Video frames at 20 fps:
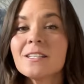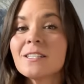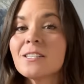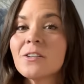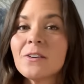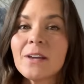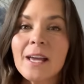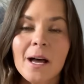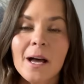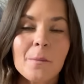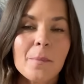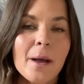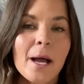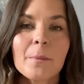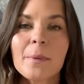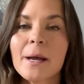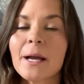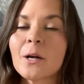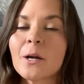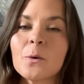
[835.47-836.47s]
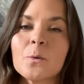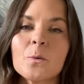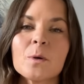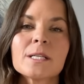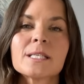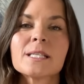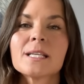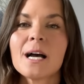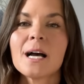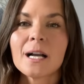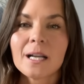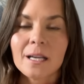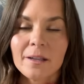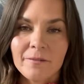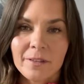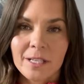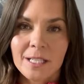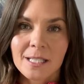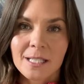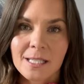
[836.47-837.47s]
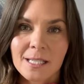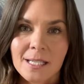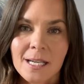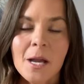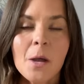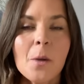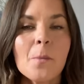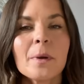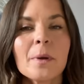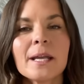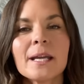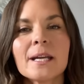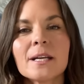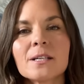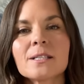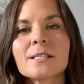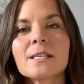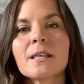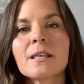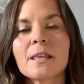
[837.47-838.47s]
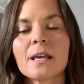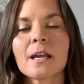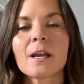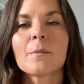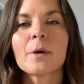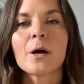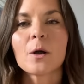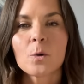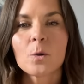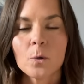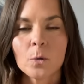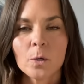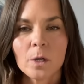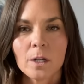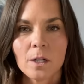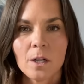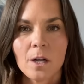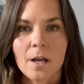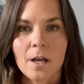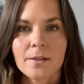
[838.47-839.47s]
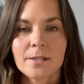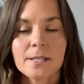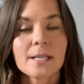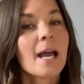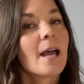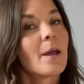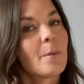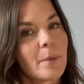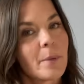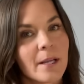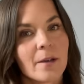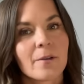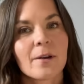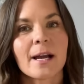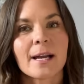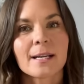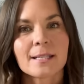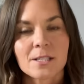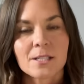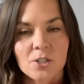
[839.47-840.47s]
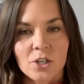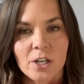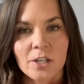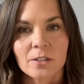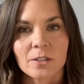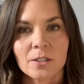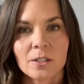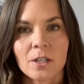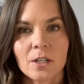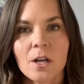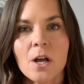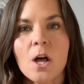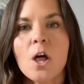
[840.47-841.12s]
So yeah, Backpacker was not convinced. But here's the thing about Kula cloths and pee rags in general.